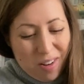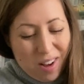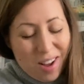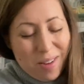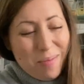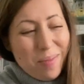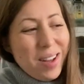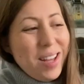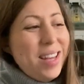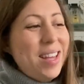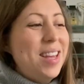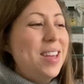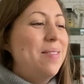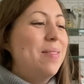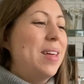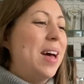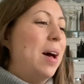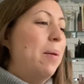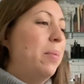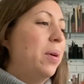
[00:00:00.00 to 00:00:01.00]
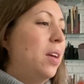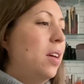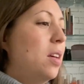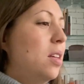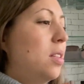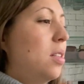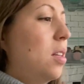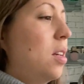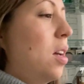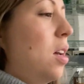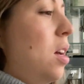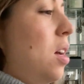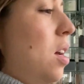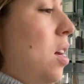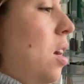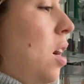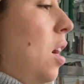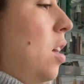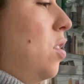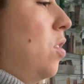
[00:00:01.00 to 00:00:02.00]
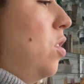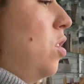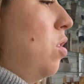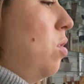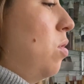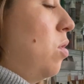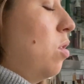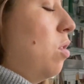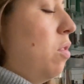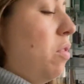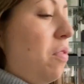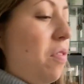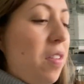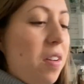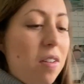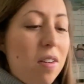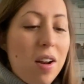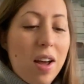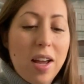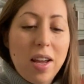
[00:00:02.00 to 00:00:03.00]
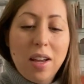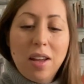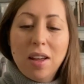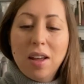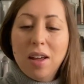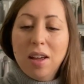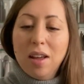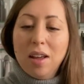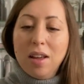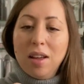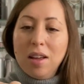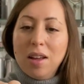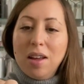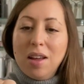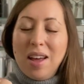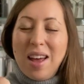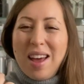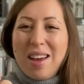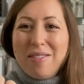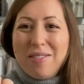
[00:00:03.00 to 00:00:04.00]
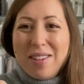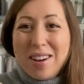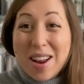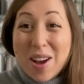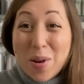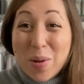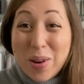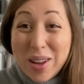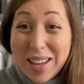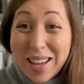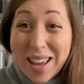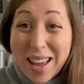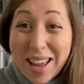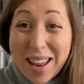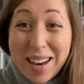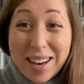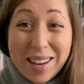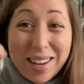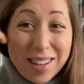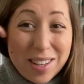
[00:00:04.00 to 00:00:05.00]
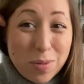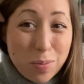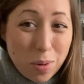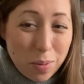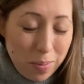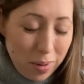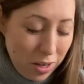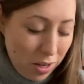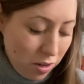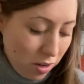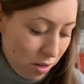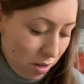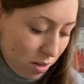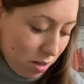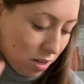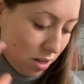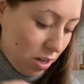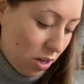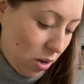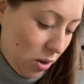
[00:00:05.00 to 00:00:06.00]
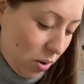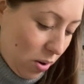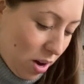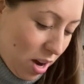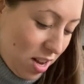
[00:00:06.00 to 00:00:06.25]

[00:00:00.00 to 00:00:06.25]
I might keep that because I do sort of feel like every now and again it's probably good to do.